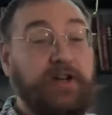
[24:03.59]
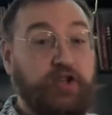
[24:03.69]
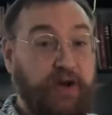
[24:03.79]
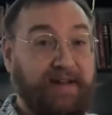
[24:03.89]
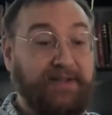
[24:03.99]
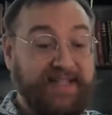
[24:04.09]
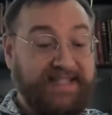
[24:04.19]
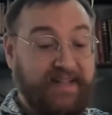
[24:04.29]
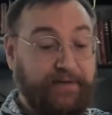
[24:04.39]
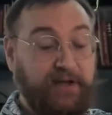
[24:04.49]
travel is
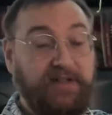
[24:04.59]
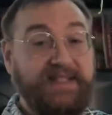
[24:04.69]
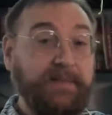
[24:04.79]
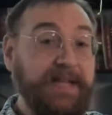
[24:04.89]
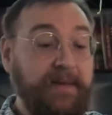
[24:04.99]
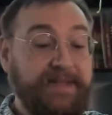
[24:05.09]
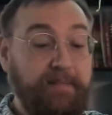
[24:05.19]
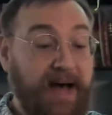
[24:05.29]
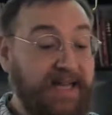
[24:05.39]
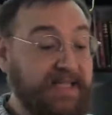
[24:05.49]
difficult, sometimes
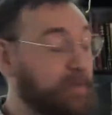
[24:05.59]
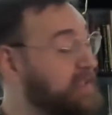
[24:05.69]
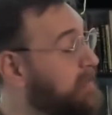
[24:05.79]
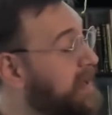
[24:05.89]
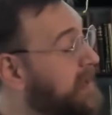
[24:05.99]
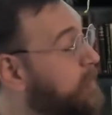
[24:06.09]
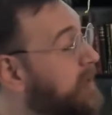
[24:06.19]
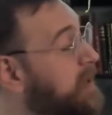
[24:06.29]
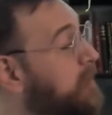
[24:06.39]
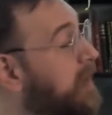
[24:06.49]
impossible depending on where
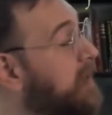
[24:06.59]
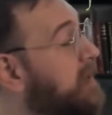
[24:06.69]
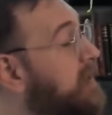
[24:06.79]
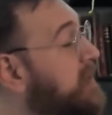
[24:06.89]
you are.